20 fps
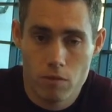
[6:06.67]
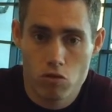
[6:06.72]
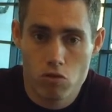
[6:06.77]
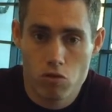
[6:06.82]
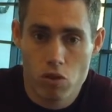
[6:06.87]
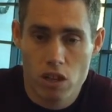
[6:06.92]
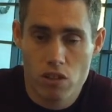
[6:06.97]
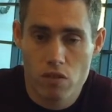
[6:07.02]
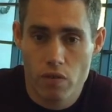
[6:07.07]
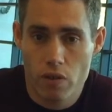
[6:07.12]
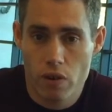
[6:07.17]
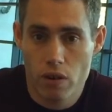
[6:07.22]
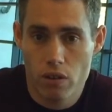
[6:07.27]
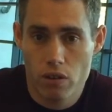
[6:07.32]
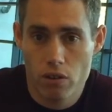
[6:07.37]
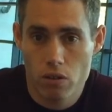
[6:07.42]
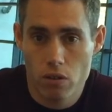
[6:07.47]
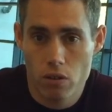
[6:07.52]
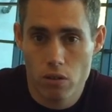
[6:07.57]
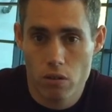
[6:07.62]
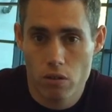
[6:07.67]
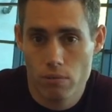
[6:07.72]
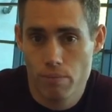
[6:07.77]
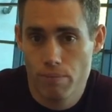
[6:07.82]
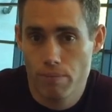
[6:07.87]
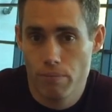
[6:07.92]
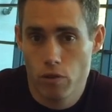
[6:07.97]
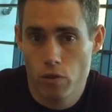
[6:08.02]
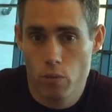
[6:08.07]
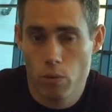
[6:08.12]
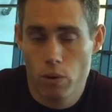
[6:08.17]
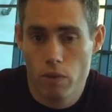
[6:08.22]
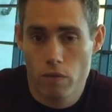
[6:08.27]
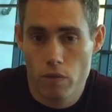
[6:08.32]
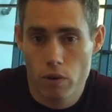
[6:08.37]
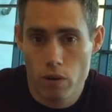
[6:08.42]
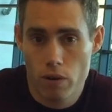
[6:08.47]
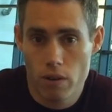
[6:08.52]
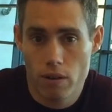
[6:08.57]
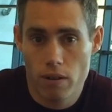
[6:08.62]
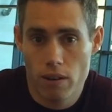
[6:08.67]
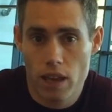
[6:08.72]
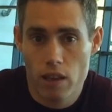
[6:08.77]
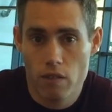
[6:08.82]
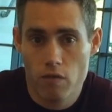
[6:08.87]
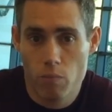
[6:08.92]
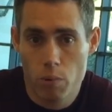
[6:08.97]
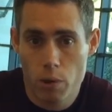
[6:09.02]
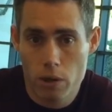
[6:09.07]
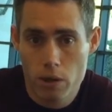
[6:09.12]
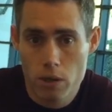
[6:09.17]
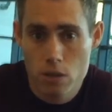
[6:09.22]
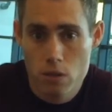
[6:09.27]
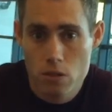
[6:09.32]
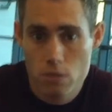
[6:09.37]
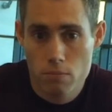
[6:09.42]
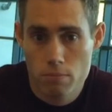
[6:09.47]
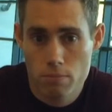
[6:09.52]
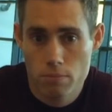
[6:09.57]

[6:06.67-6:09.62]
transferring into whatever life brings.